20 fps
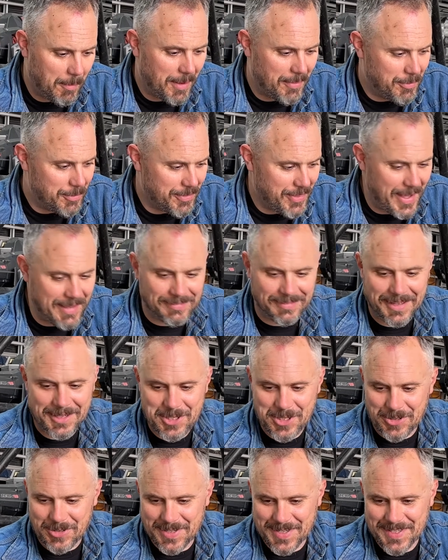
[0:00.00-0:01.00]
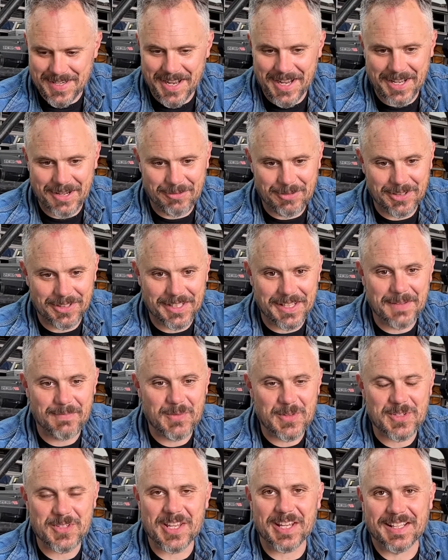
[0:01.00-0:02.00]
With that lecture aside, really,
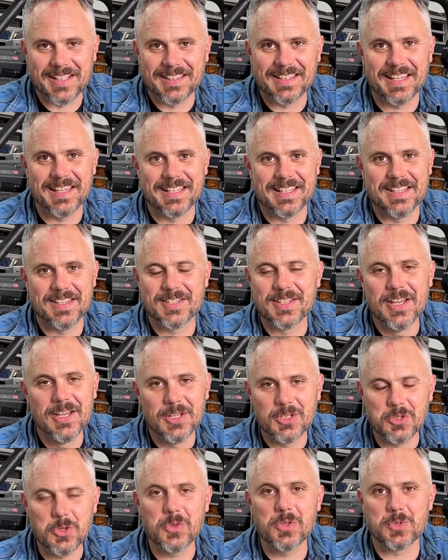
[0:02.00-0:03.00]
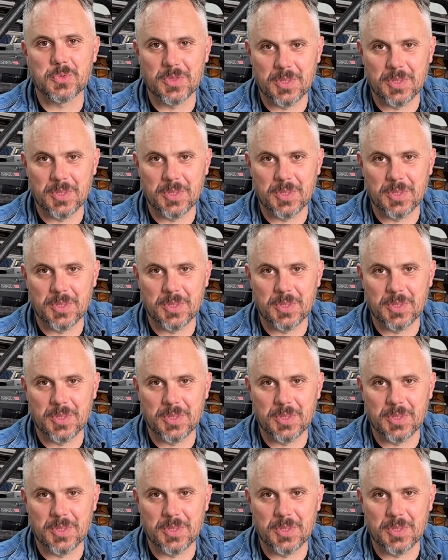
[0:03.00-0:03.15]
the second thing is do this with